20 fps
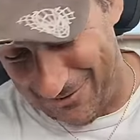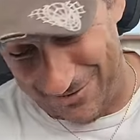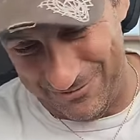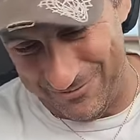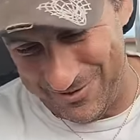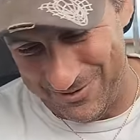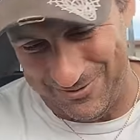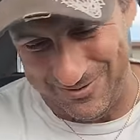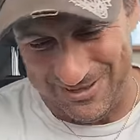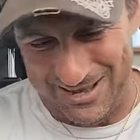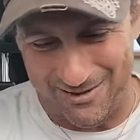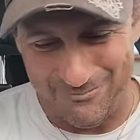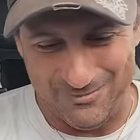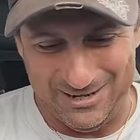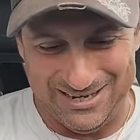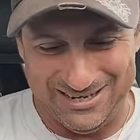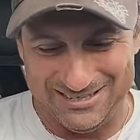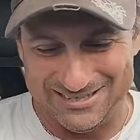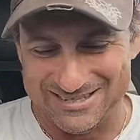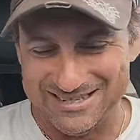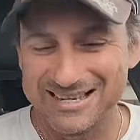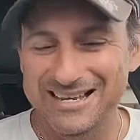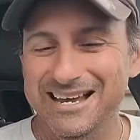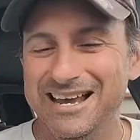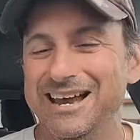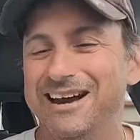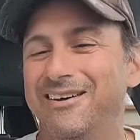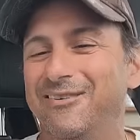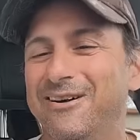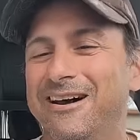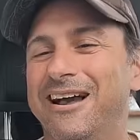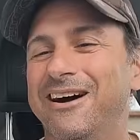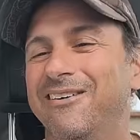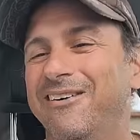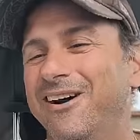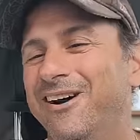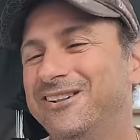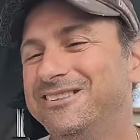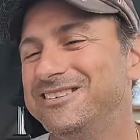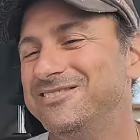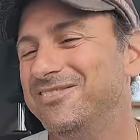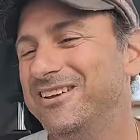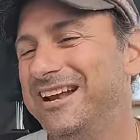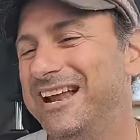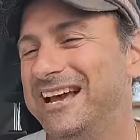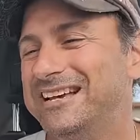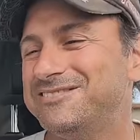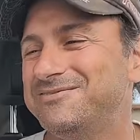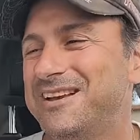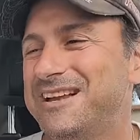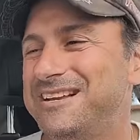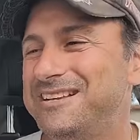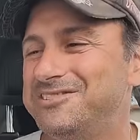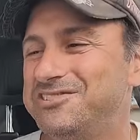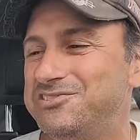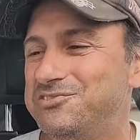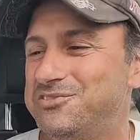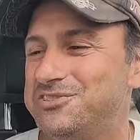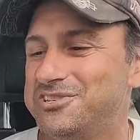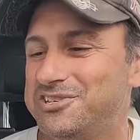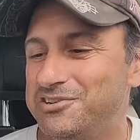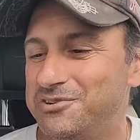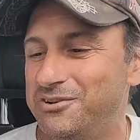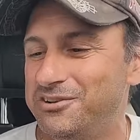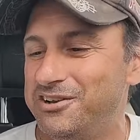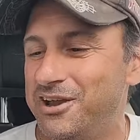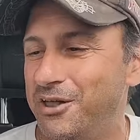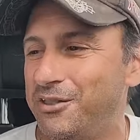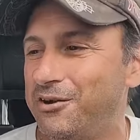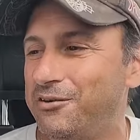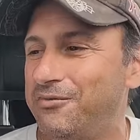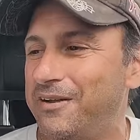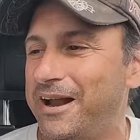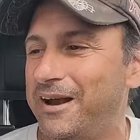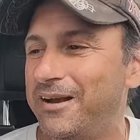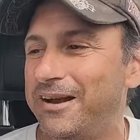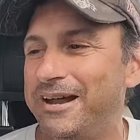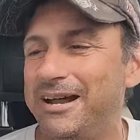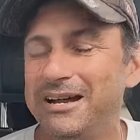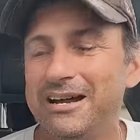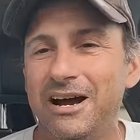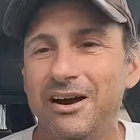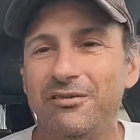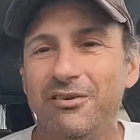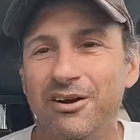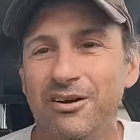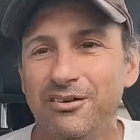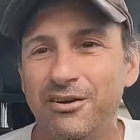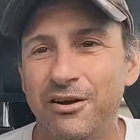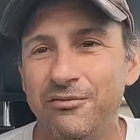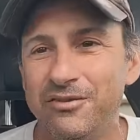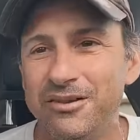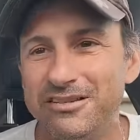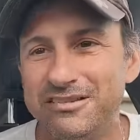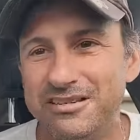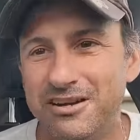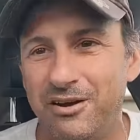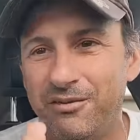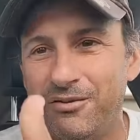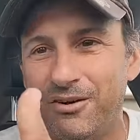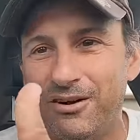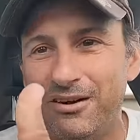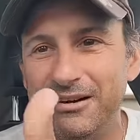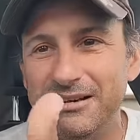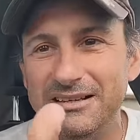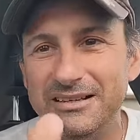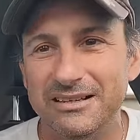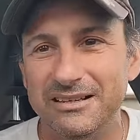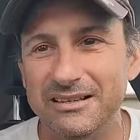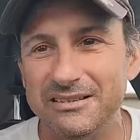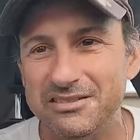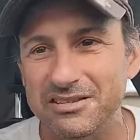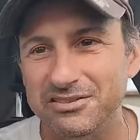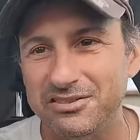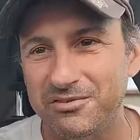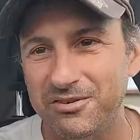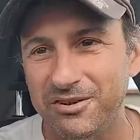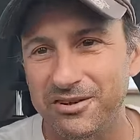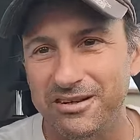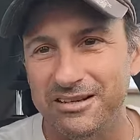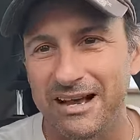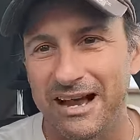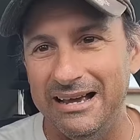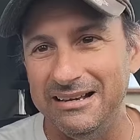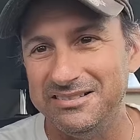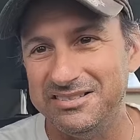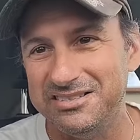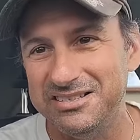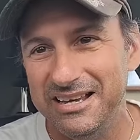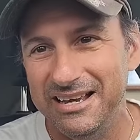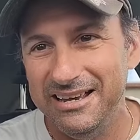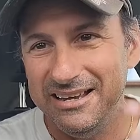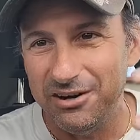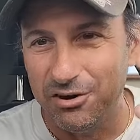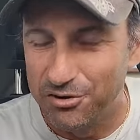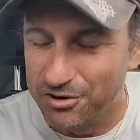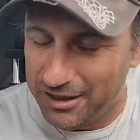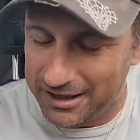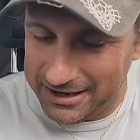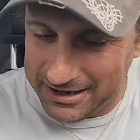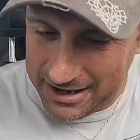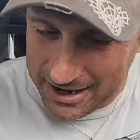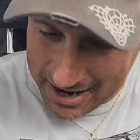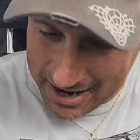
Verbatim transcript: I don't even know what that means. We have Ultimate X-Men issue 2, another variant cover. Love this cover. This is really nice. Her like